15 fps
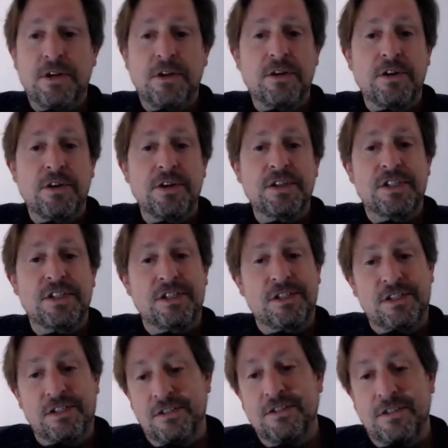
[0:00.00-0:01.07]

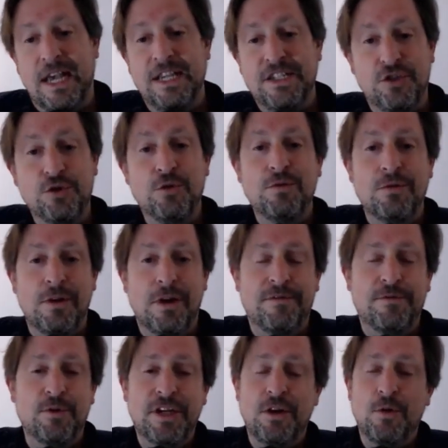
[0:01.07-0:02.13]
because, as you are
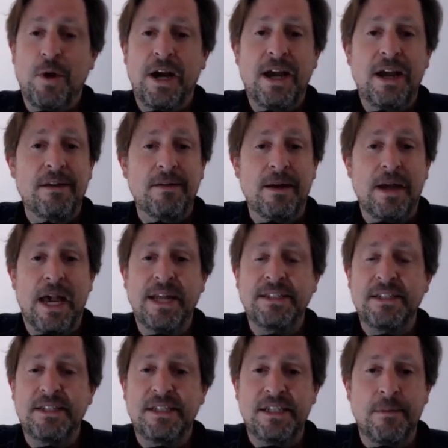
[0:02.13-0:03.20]
fully aware,
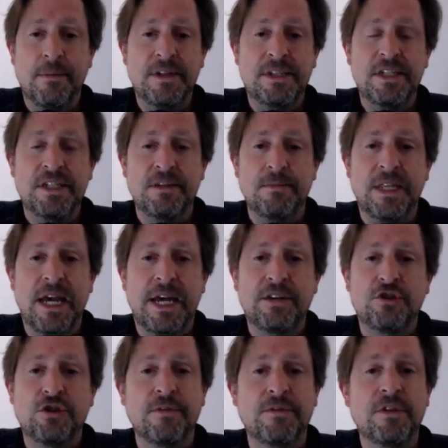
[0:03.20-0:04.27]
anti-Semitism and
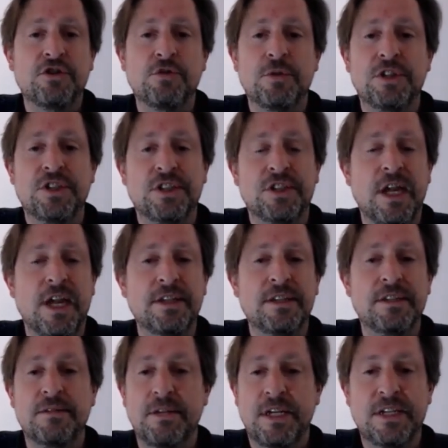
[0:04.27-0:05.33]
hatred of the Jewish state
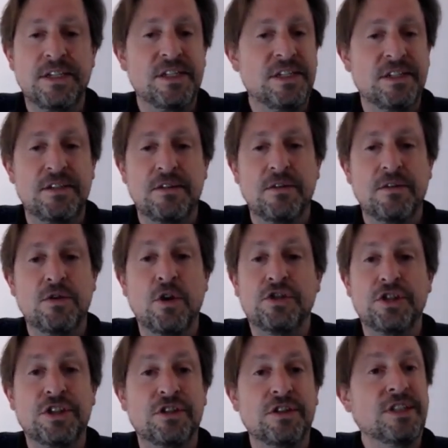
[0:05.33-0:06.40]
is not
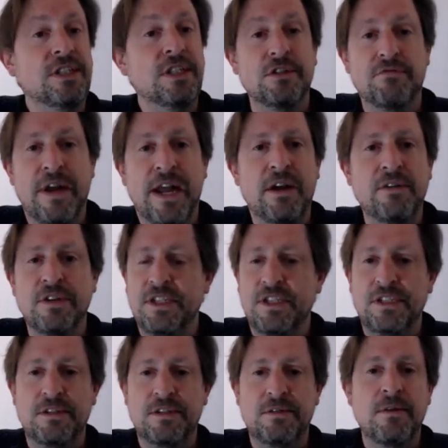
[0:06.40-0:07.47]
just still around,
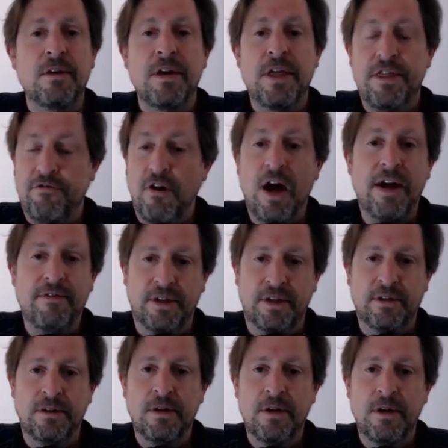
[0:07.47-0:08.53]
it's thriving.
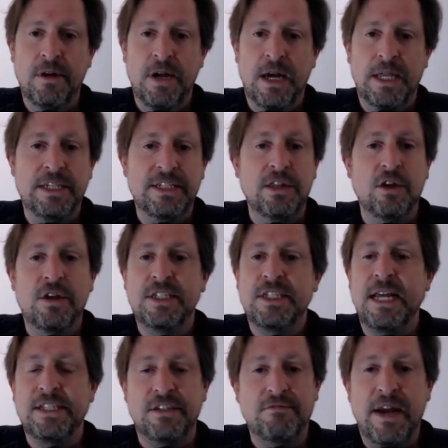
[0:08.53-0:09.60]
And as long as
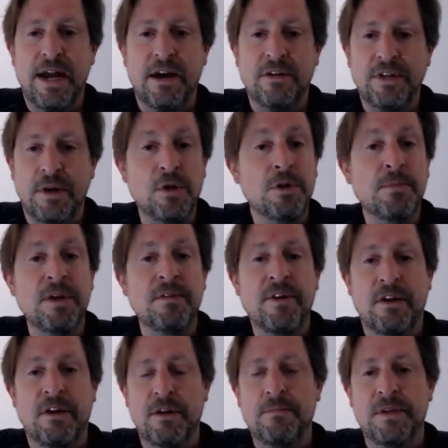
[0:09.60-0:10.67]
that's around, I'm going to be
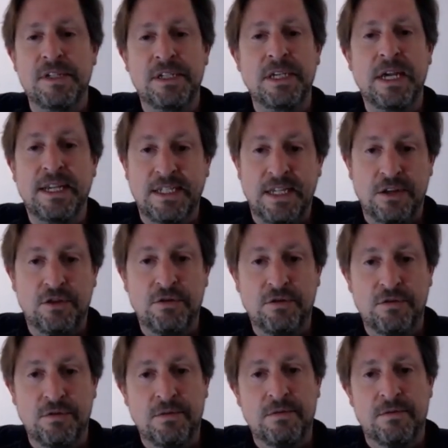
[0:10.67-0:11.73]
very busy, as are
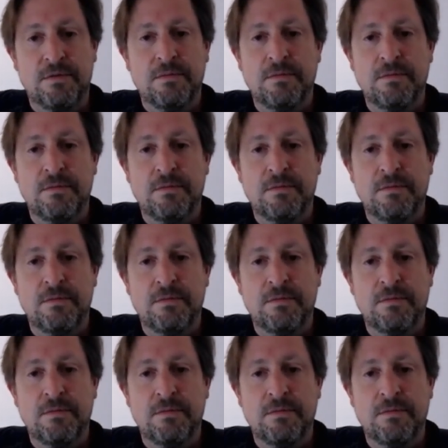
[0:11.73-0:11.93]
you.